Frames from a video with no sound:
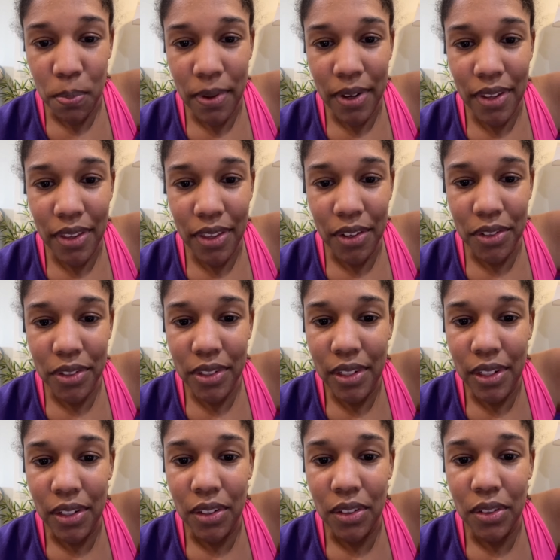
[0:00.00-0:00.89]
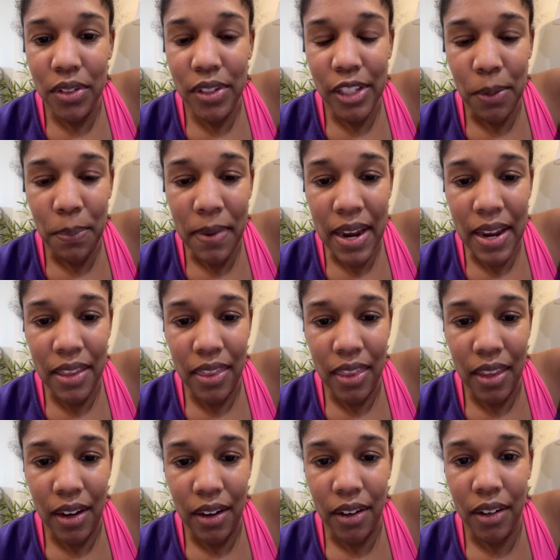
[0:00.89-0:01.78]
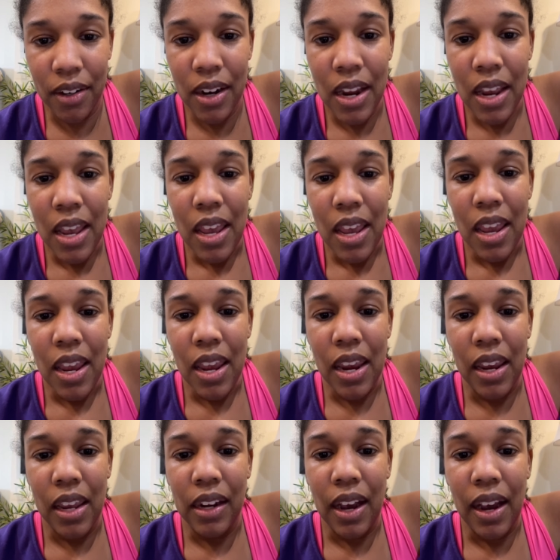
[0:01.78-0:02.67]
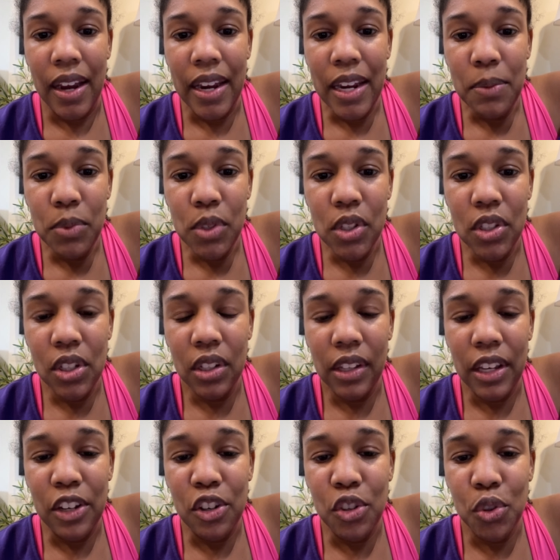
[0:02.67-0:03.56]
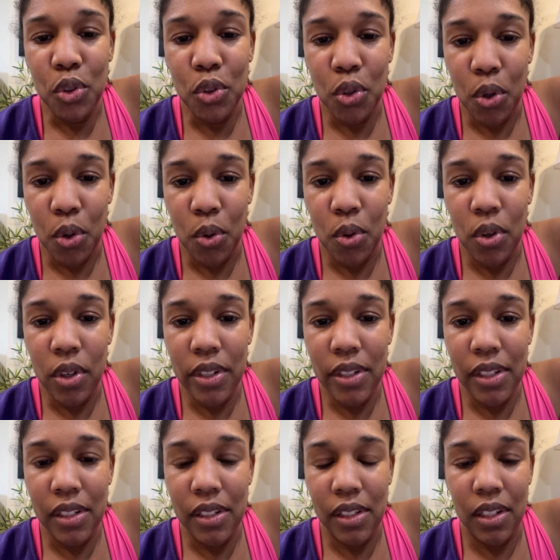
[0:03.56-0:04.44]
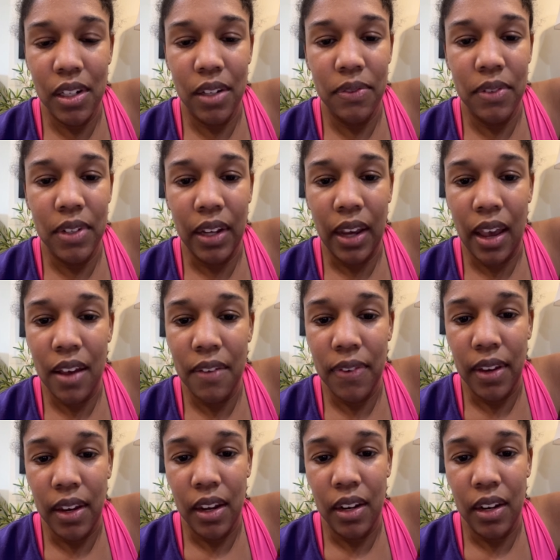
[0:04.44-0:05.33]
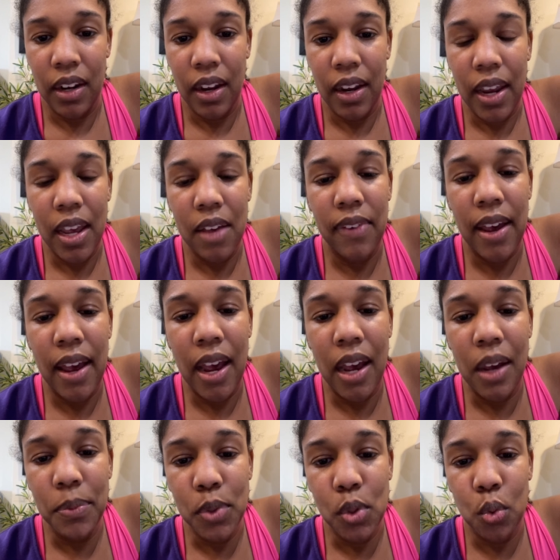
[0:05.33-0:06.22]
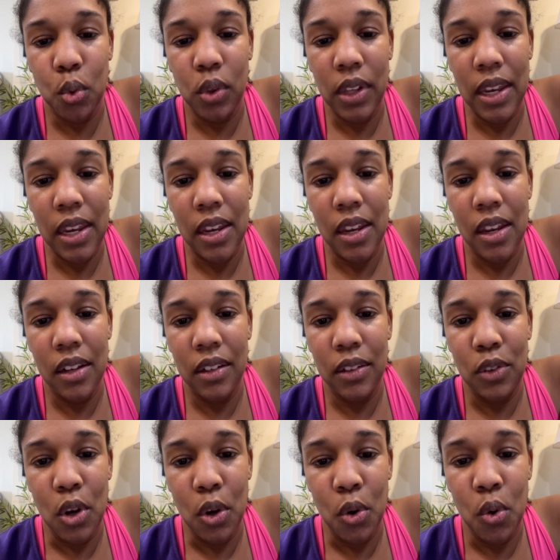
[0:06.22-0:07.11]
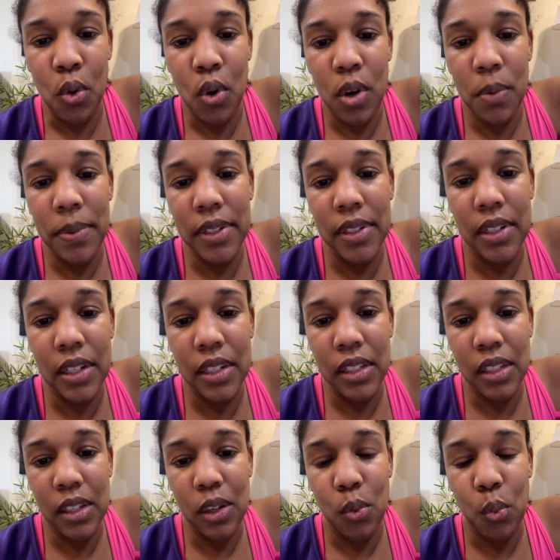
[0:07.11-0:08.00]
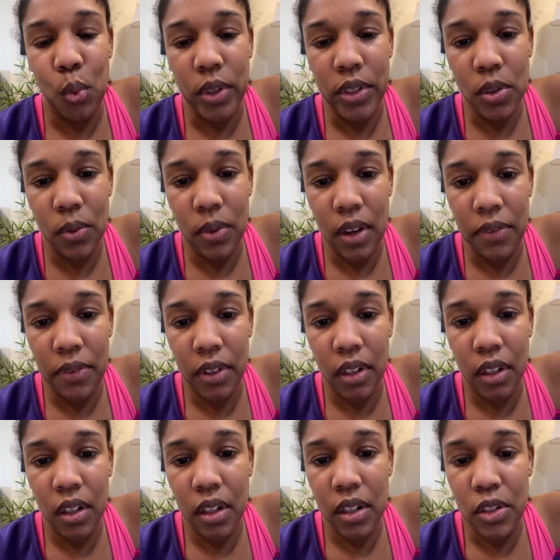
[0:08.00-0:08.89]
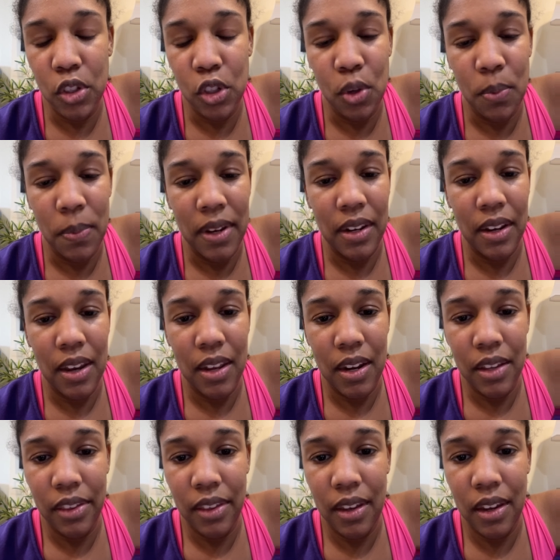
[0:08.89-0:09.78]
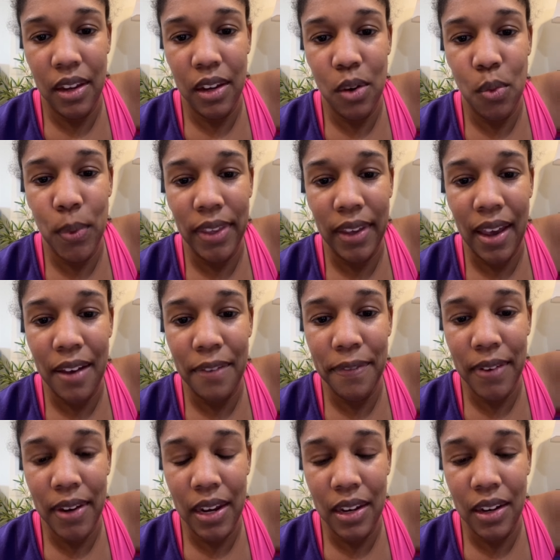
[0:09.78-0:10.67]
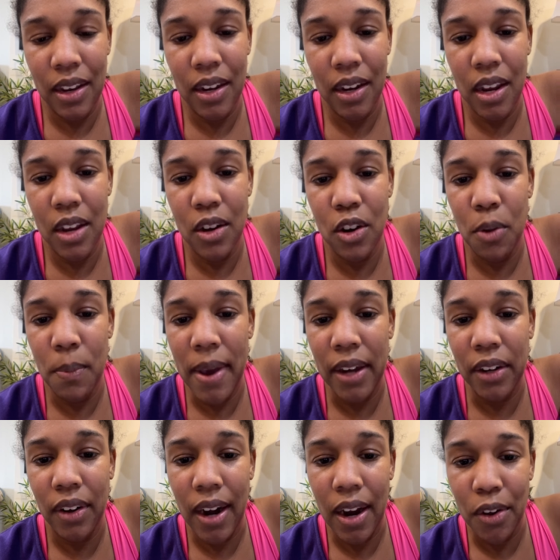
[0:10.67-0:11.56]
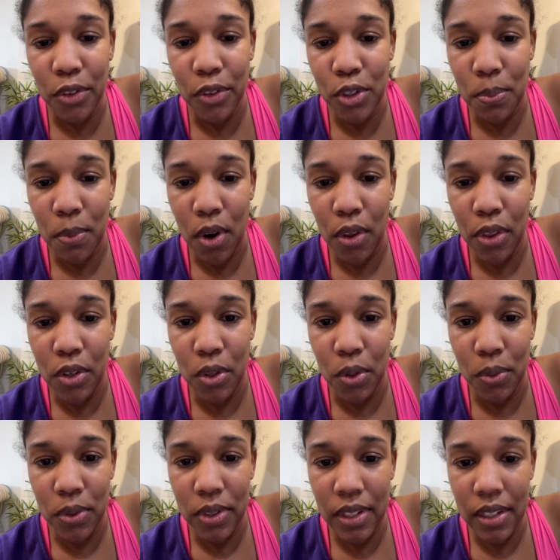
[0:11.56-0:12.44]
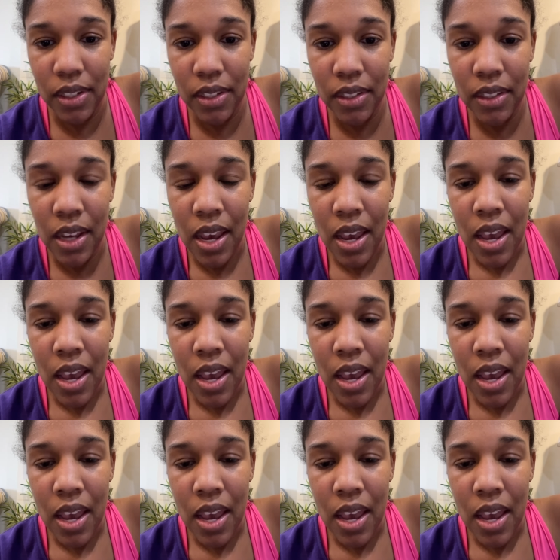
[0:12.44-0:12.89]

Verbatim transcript: but there's still some in there. And I am just like so sensitive to caffeine. I have absolutely no business whatsoever consuming anything with caffeine in it, no matter how small the dose is.